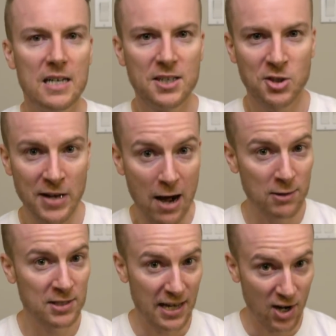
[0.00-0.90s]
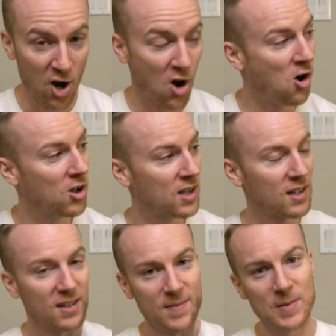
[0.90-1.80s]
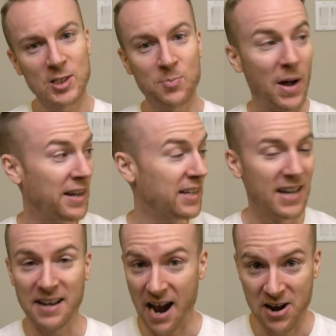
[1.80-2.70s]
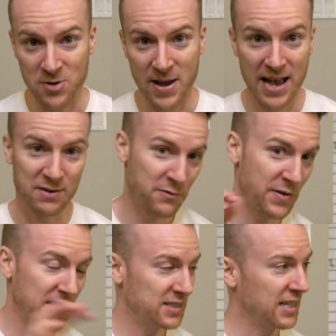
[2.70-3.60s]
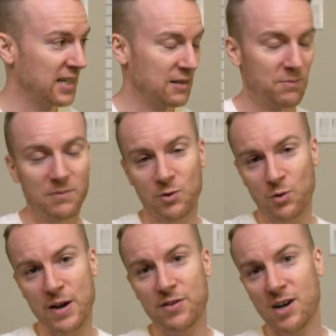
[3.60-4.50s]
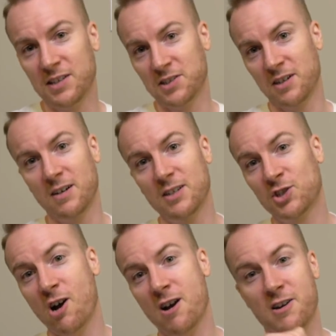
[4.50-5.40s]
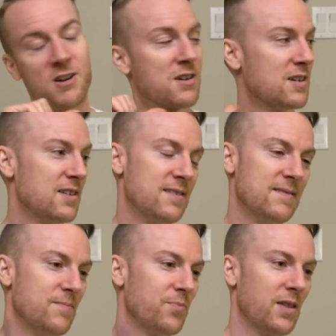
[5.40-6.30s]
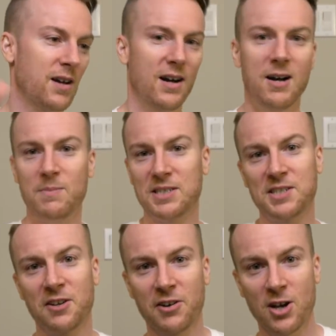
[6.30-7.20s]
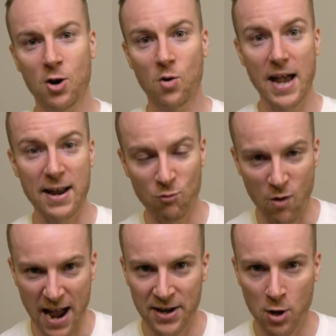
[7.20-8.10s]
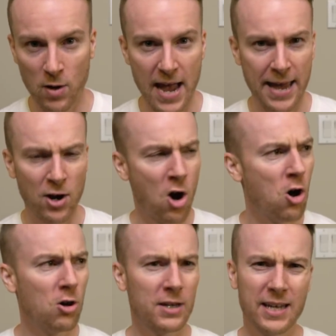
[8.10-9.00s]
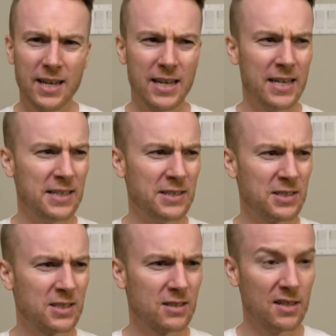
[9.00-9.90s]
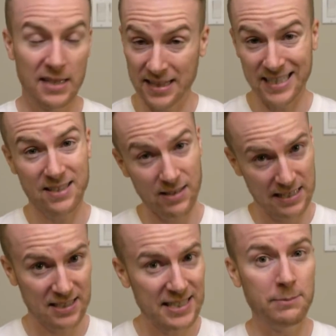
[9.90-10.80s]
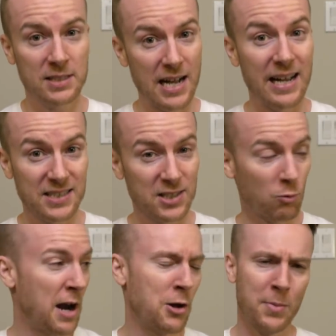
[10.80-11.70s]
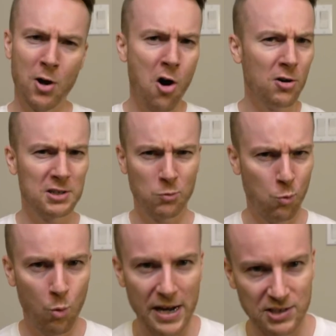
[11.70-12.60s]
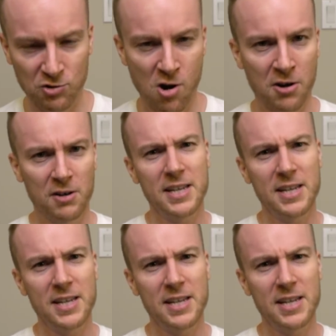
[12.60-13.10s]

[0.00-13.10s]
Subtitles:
So now it's like Hulk, Spidey, and Iron Man facing Craven the Hunter, Shocker, Mysterio, and Rhino. And Hulk is the same size as the Rhino, but Hulk is way stronger.